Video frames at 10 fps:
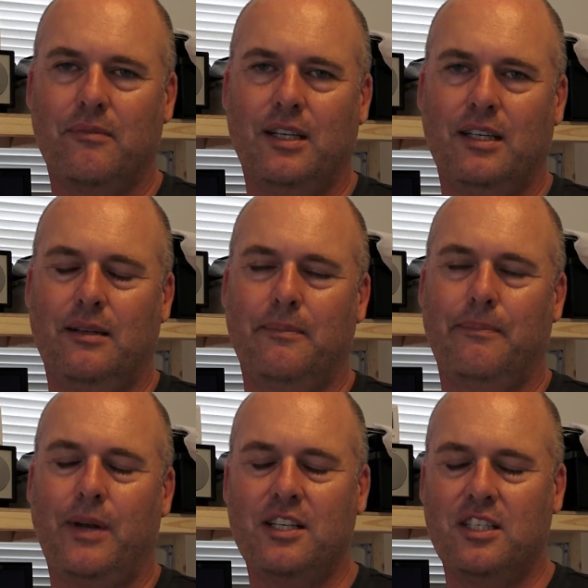
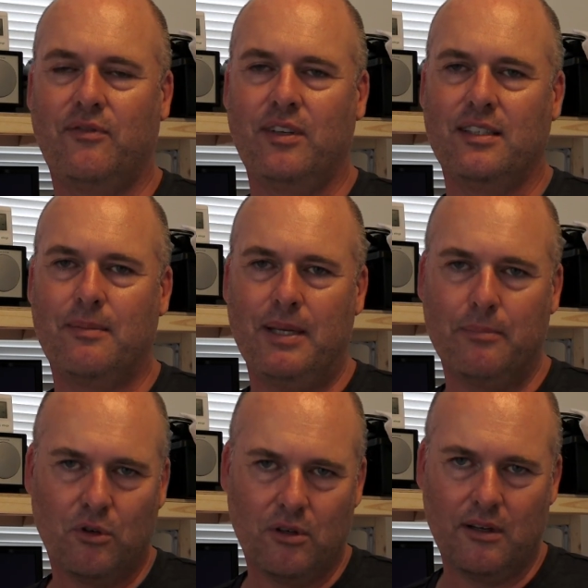I just feel it's a bit
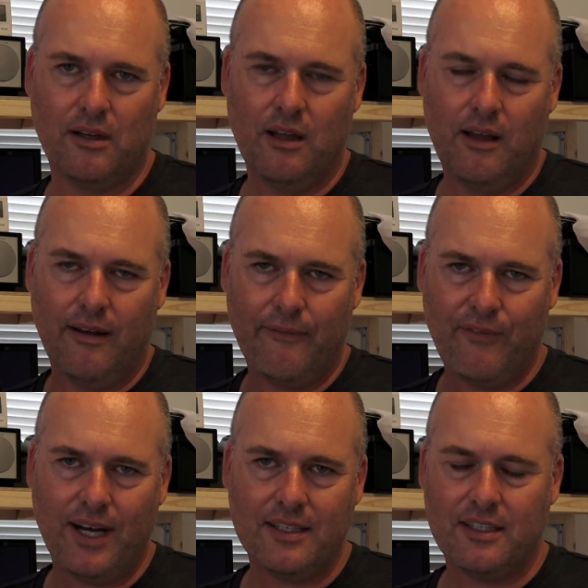more
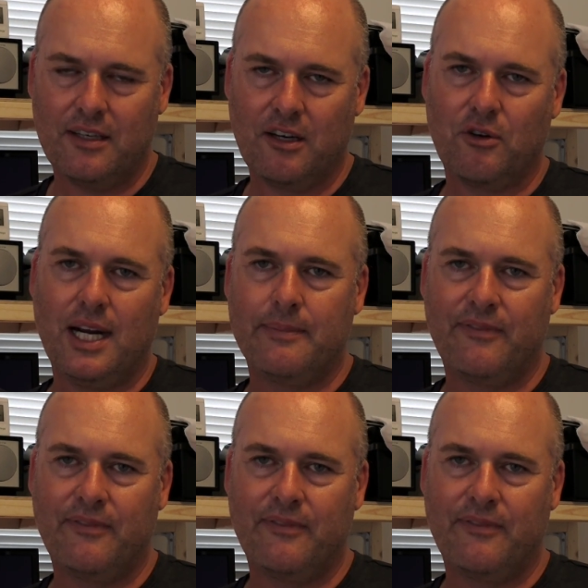faster to grab